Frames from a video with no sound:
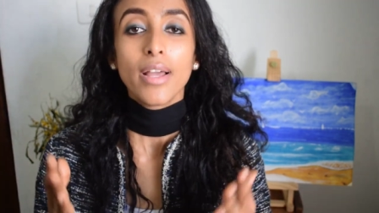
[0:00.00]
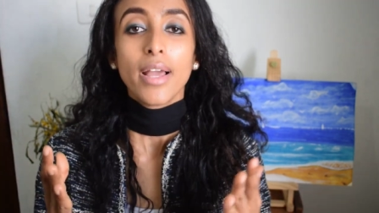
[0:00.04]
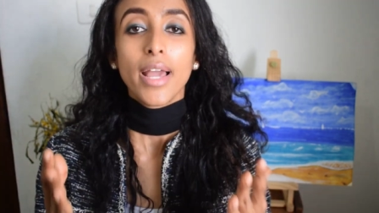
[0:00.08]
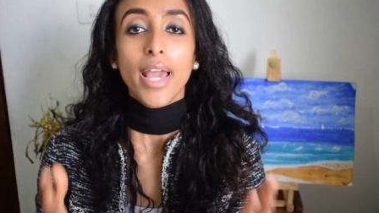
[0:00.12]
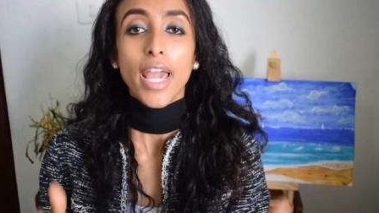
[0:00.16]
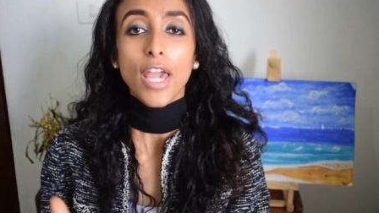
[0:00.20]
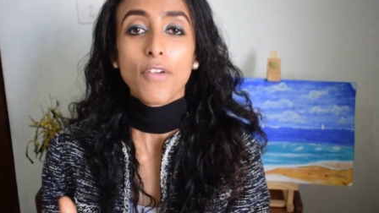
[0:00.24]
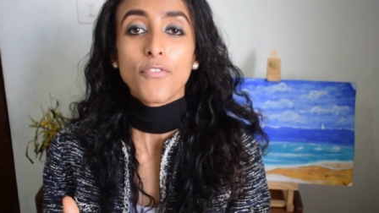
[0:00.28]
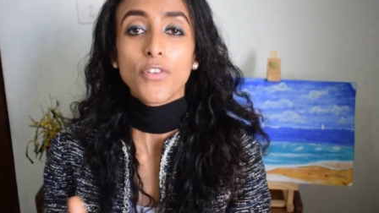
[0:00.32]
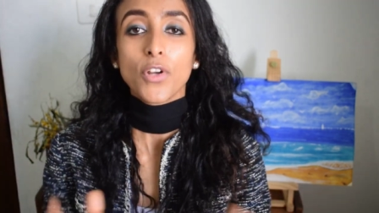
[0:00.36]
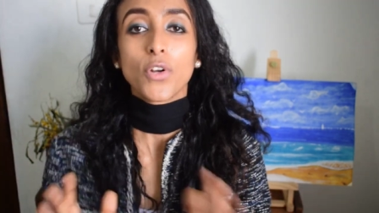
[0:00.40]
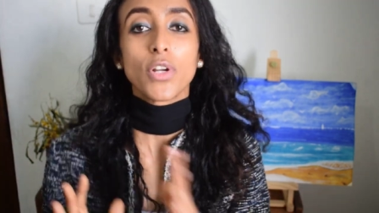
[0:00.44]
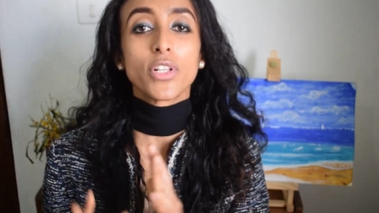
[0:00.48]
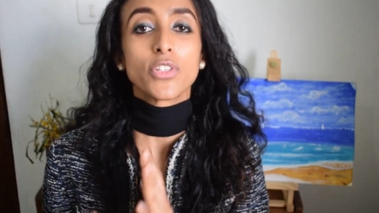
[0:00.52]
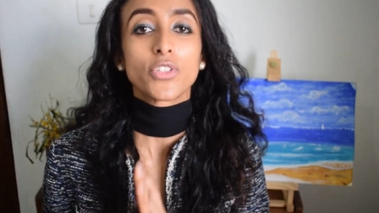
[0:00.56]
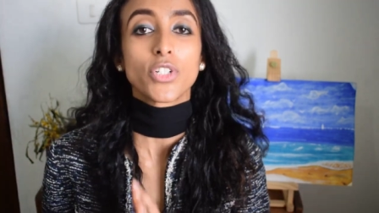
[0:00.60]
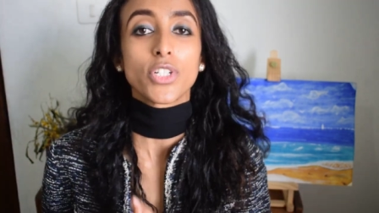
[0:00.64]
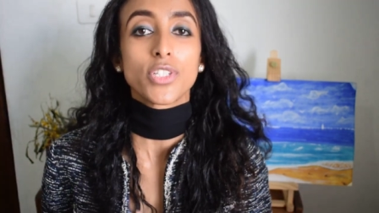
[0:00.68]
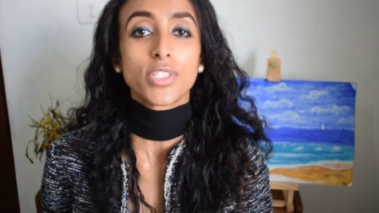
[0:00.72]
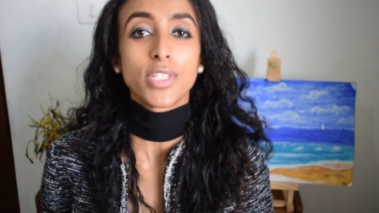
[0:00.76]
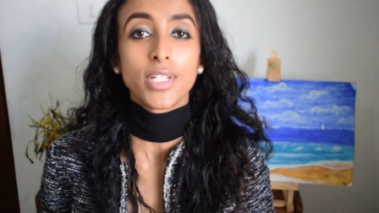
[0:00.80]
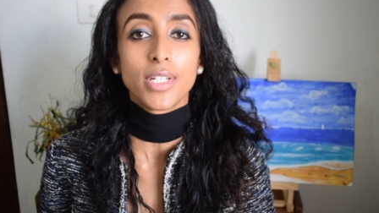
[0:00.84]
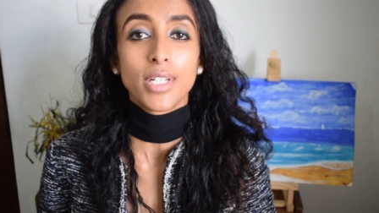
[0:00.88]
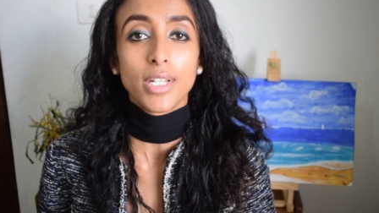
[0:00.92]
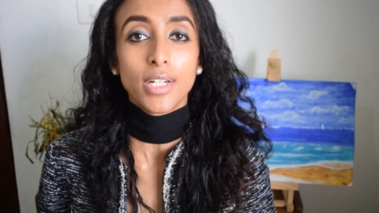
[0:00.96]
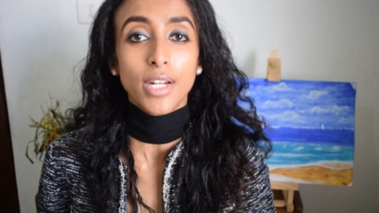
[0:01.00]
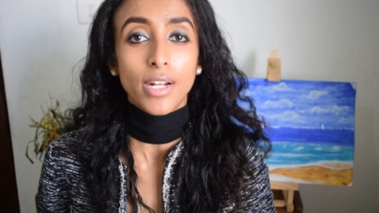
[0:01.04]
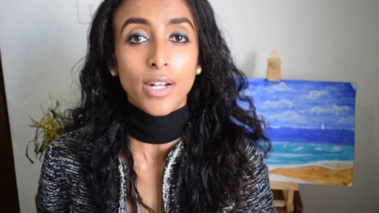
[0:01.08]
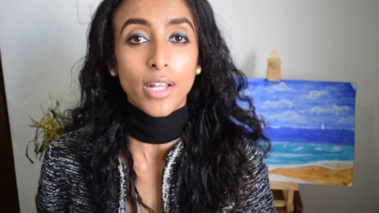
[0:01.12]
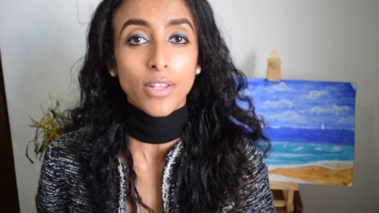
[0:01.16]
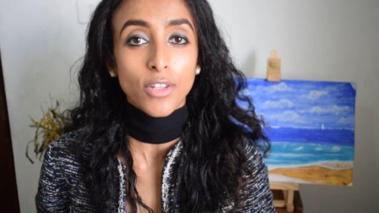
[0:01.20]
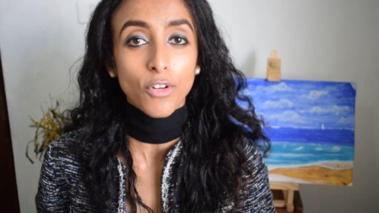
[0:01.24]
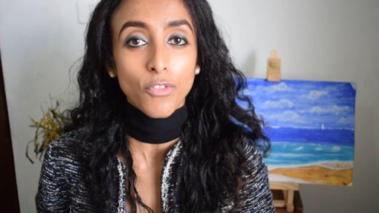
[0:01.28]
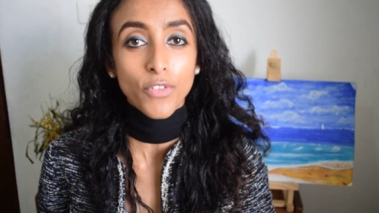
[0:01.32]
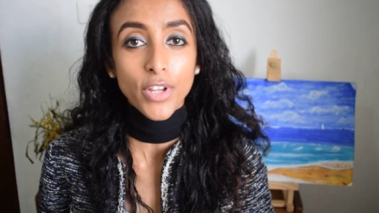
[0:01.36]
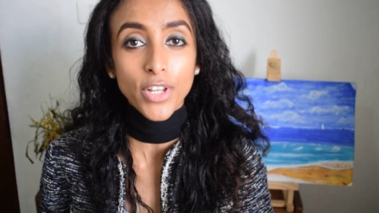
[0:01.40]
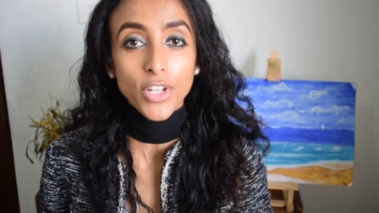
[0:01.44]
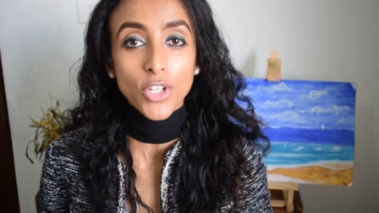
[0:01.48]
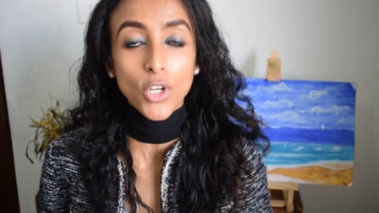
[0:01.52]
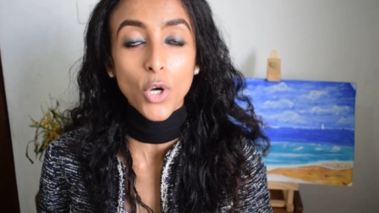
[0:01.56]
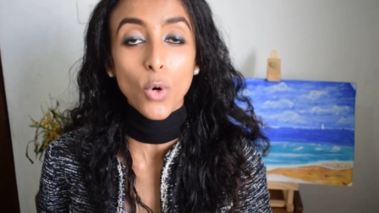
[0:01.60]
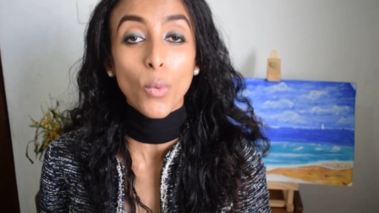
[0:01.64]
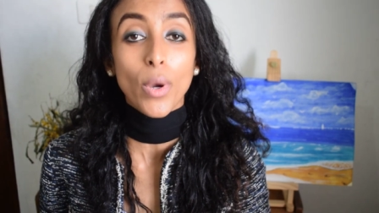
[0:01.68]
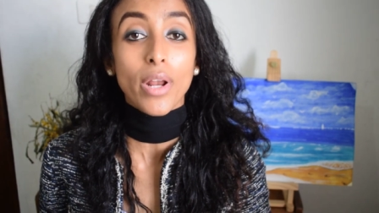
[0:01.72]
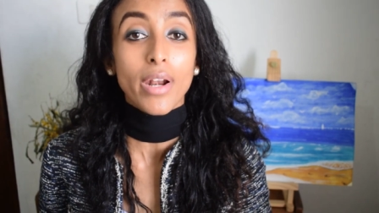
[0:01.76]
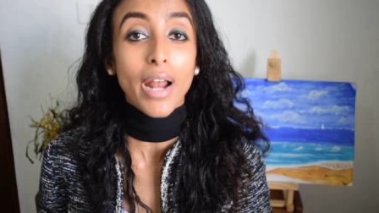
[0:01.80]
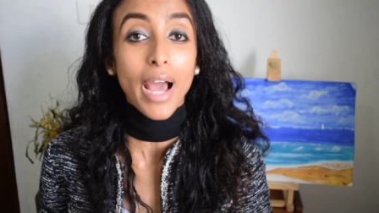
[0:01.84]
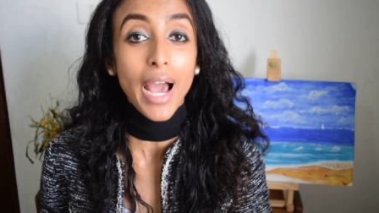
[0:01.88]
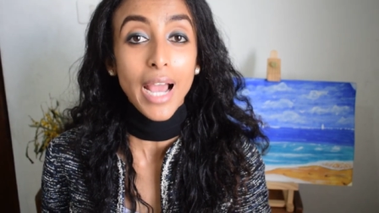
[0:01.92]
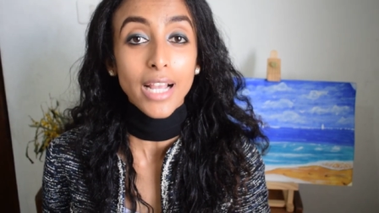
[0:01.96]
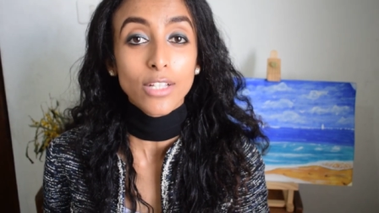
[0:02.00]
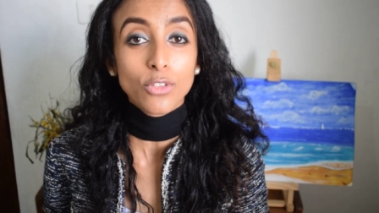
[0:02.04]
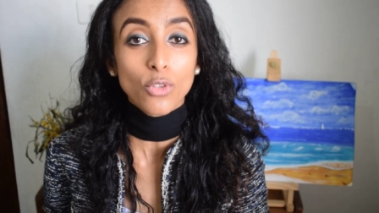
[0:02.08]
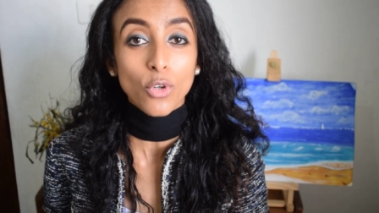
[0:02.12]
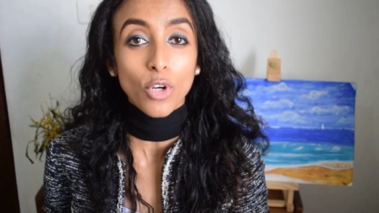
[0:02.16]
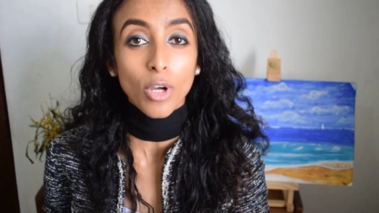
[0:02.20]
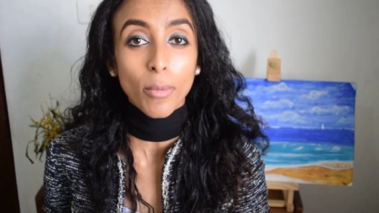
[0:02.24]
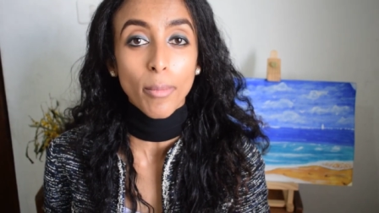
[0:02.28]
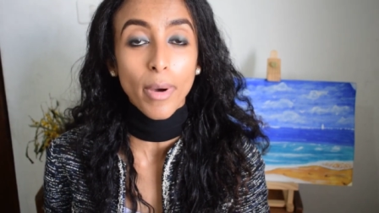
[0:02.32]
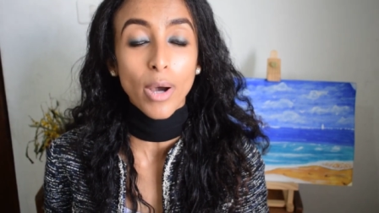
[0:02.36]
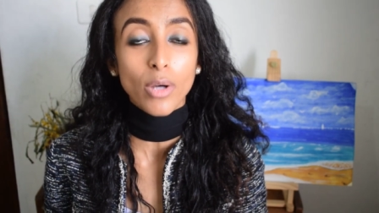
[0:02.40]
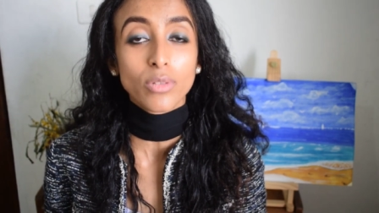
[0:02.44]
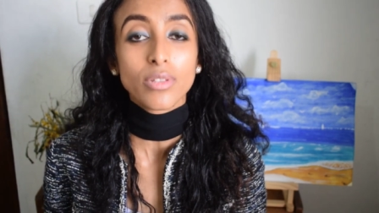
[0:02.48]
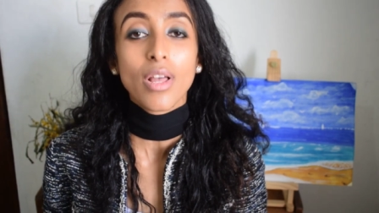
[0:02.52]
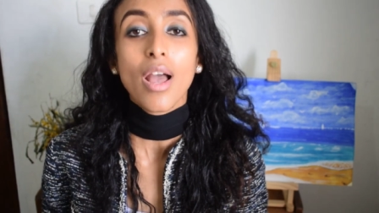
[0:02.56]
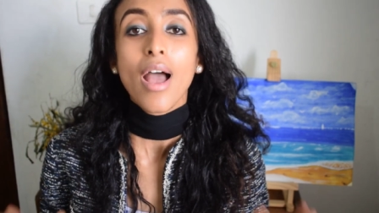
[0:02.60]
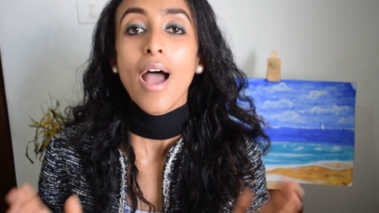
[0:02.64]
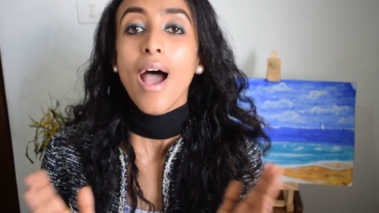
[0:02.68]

If you're interested in another video where I talk about